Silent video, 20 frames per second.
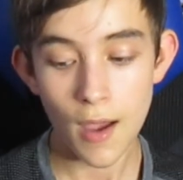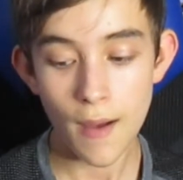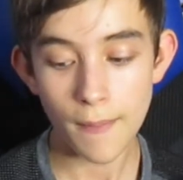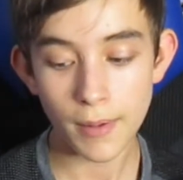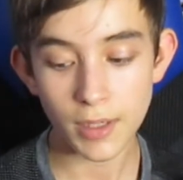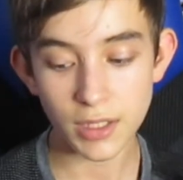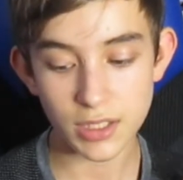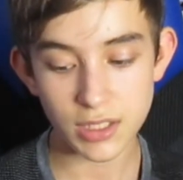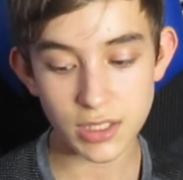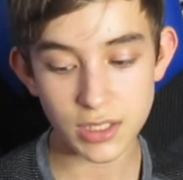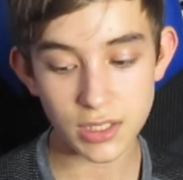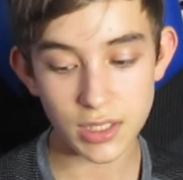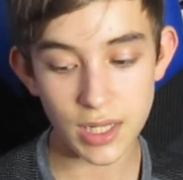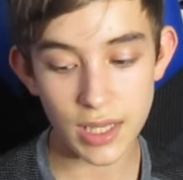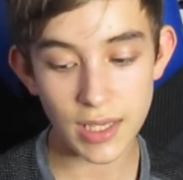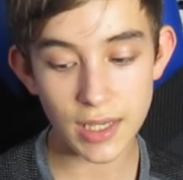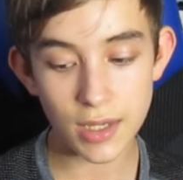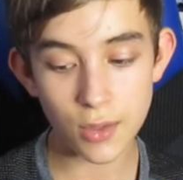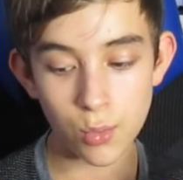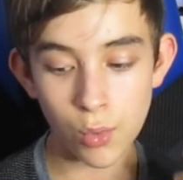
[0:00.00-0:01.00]
But a
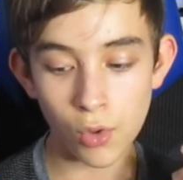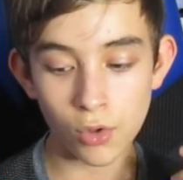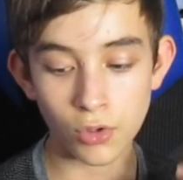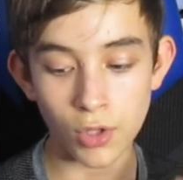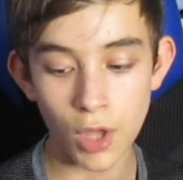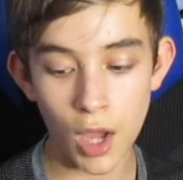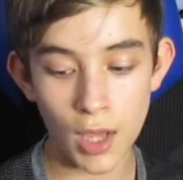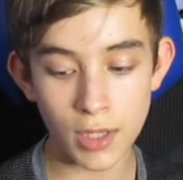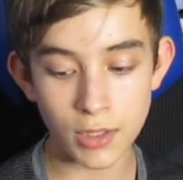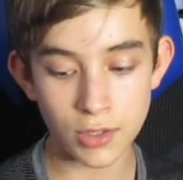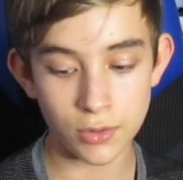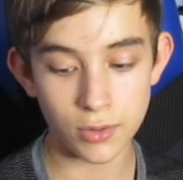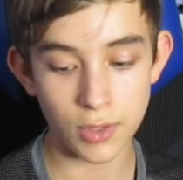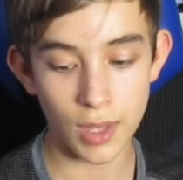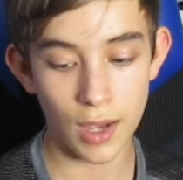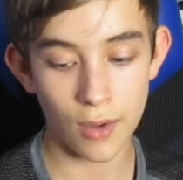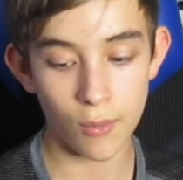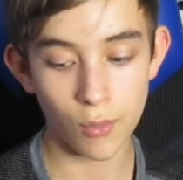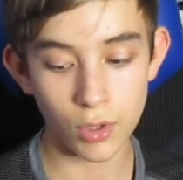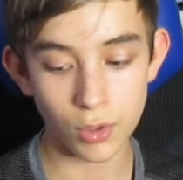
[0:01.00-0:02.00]
snake will not do
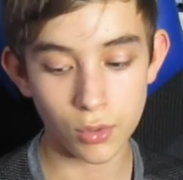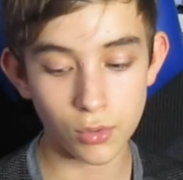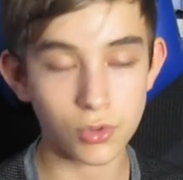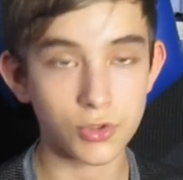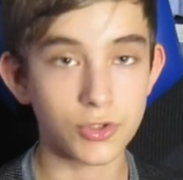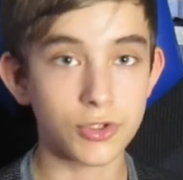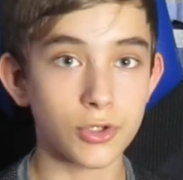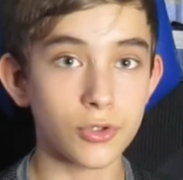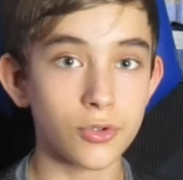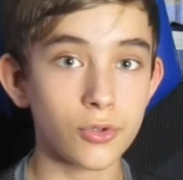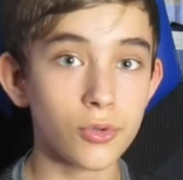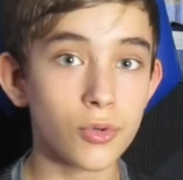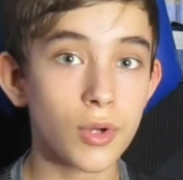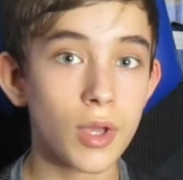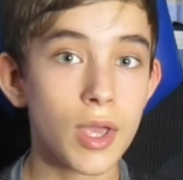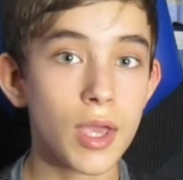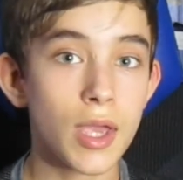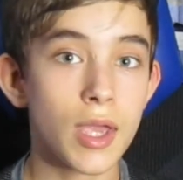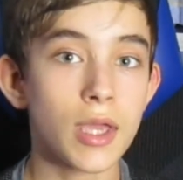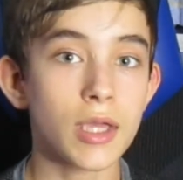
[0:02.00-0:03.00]
that. What it will do
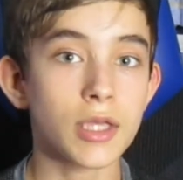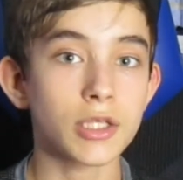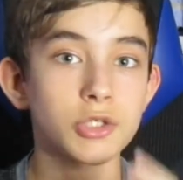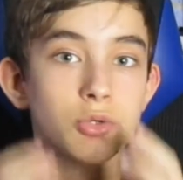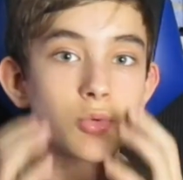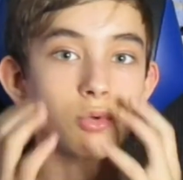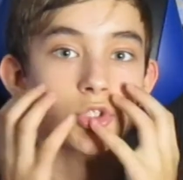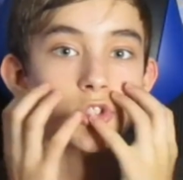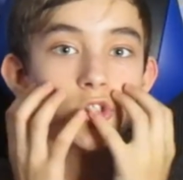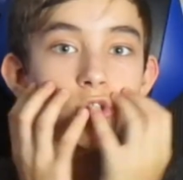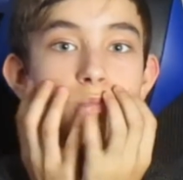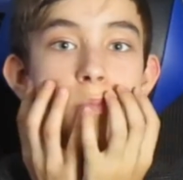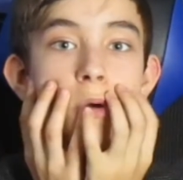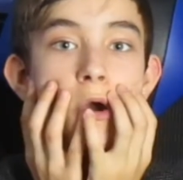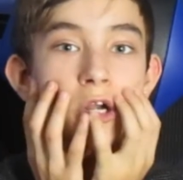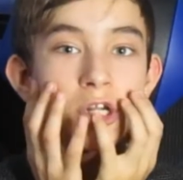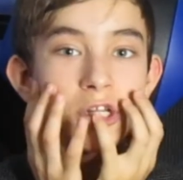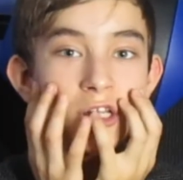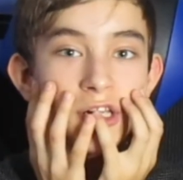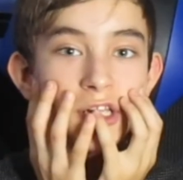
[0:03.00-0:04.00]
is it will just
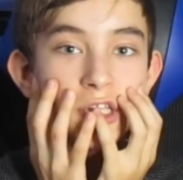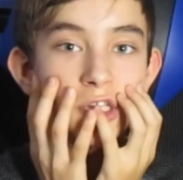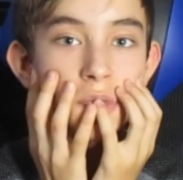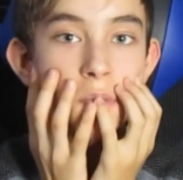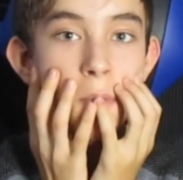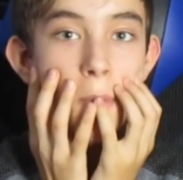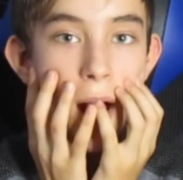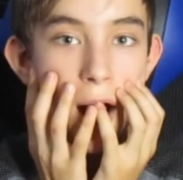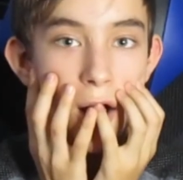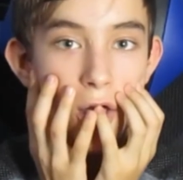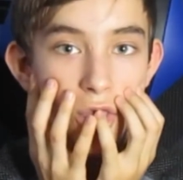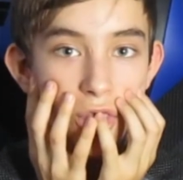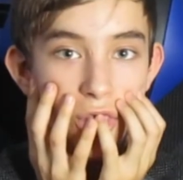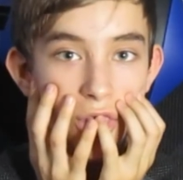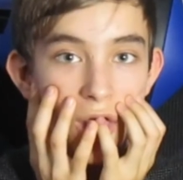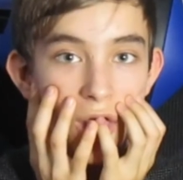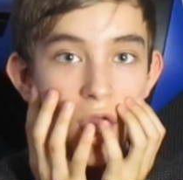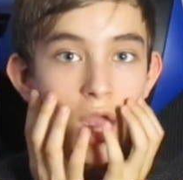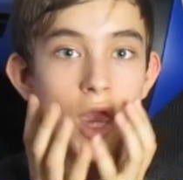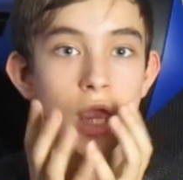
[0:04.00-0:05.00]
put it in its mouth
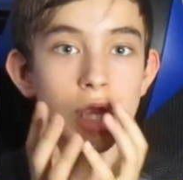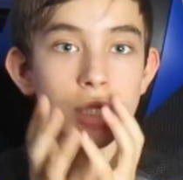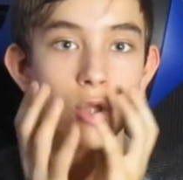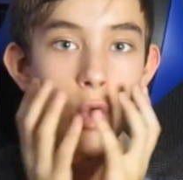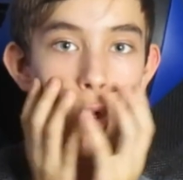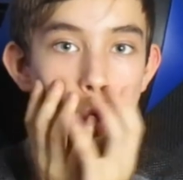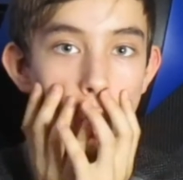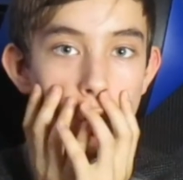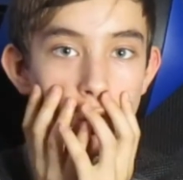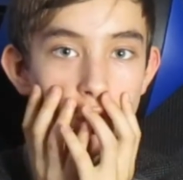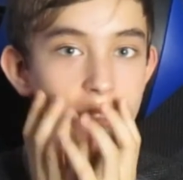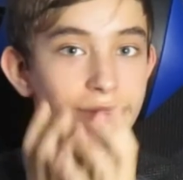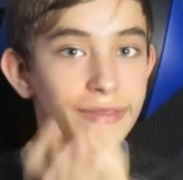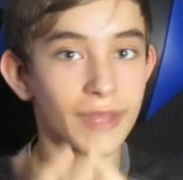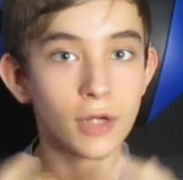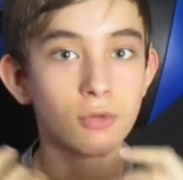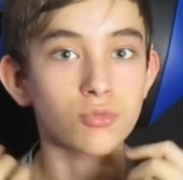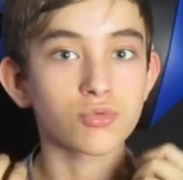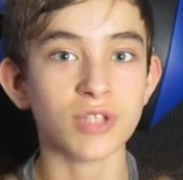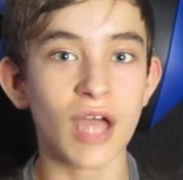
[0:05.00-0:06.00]
and hold it.
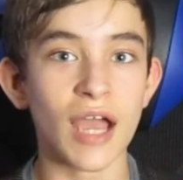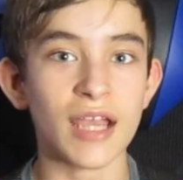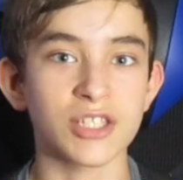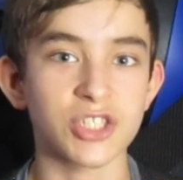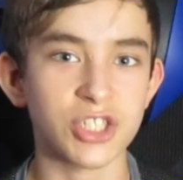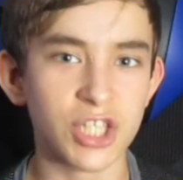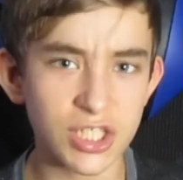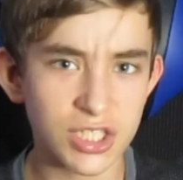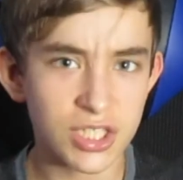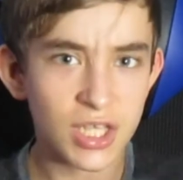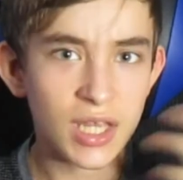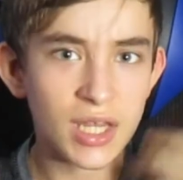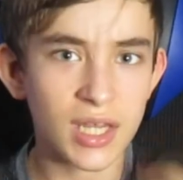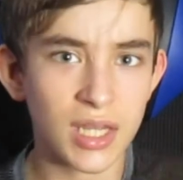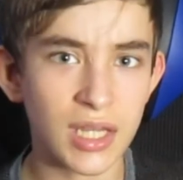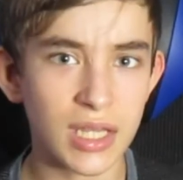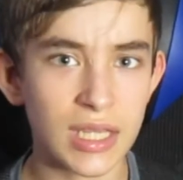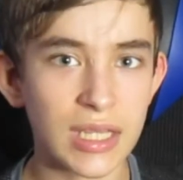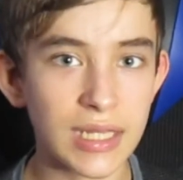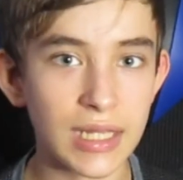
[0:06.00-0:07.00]
They don't digest it
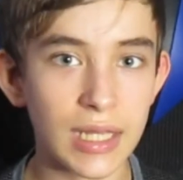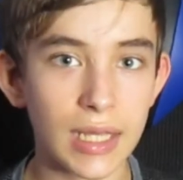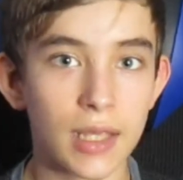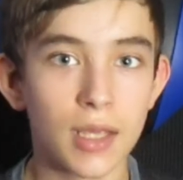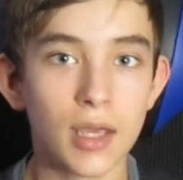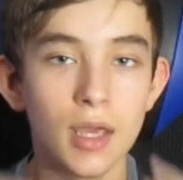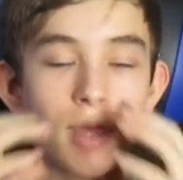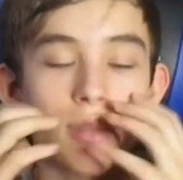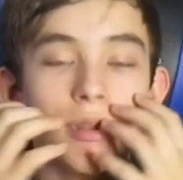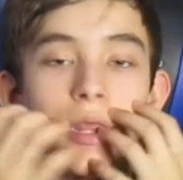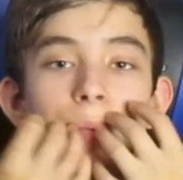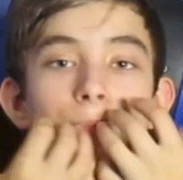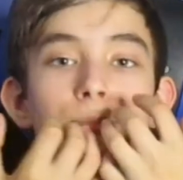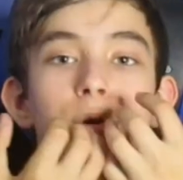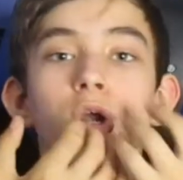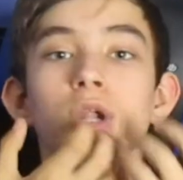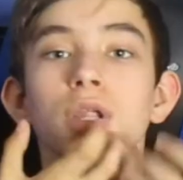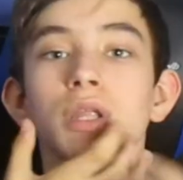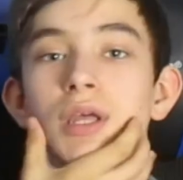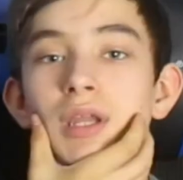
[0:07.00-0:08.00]
and eat it. They
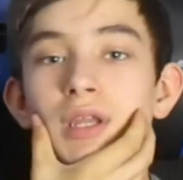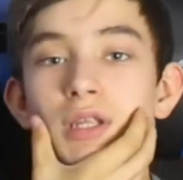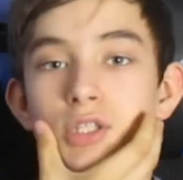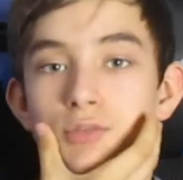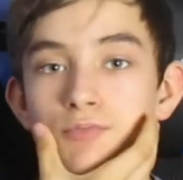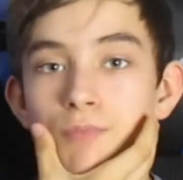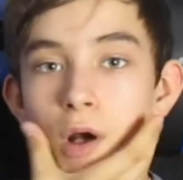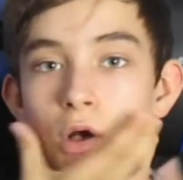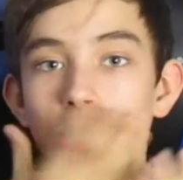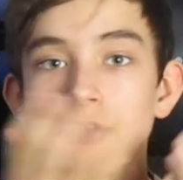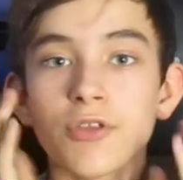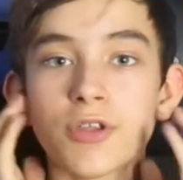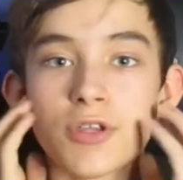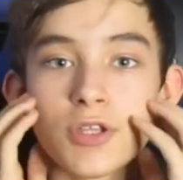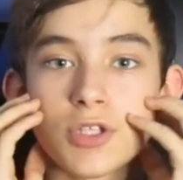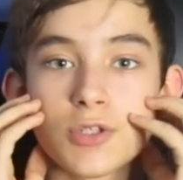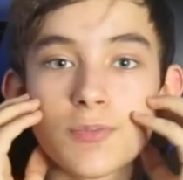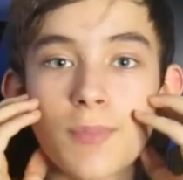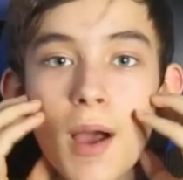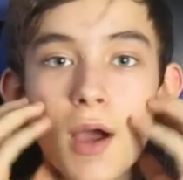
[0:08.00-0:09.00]
put it in its mouth in
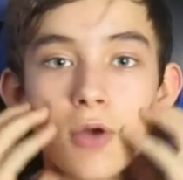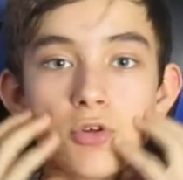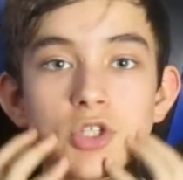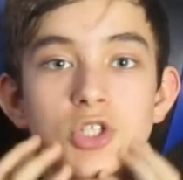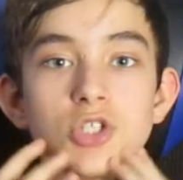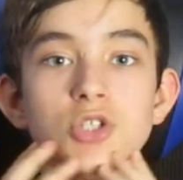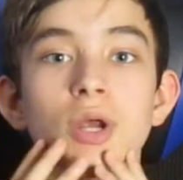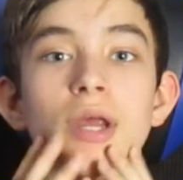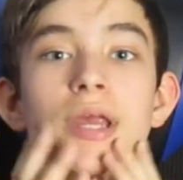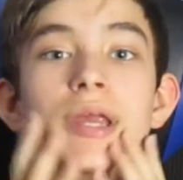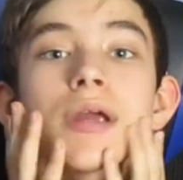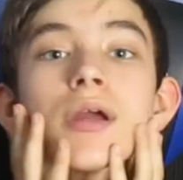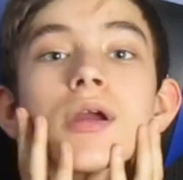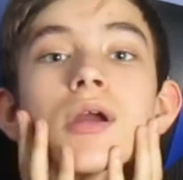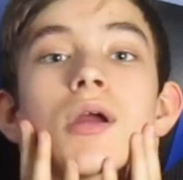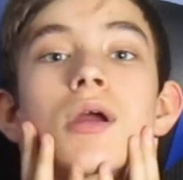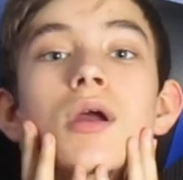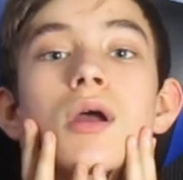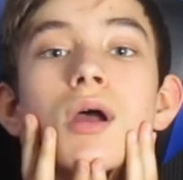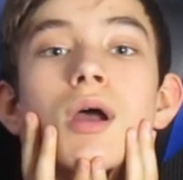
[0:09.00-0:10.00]
these pouches right
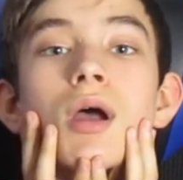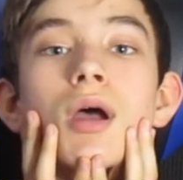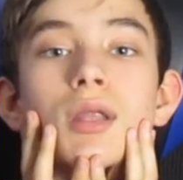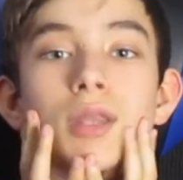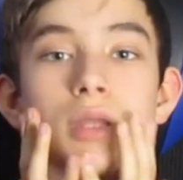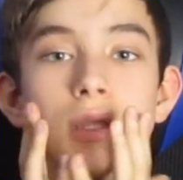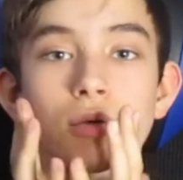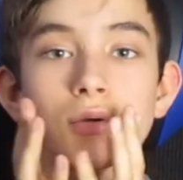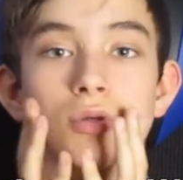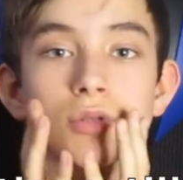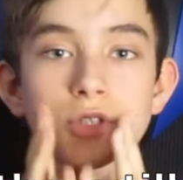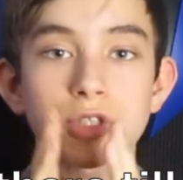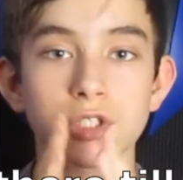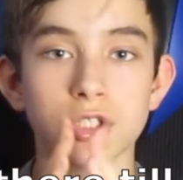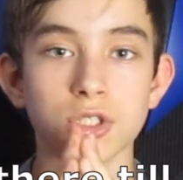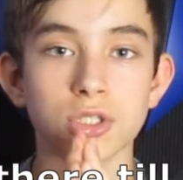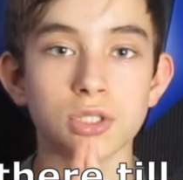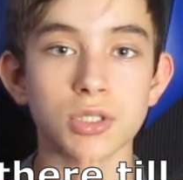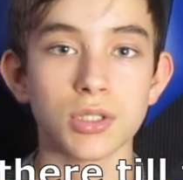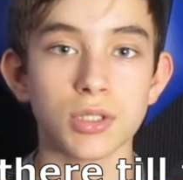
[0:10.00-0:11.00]
here, and they will
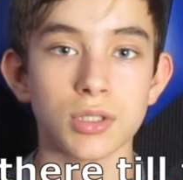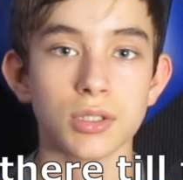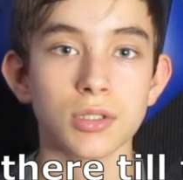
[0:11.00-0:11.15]
just.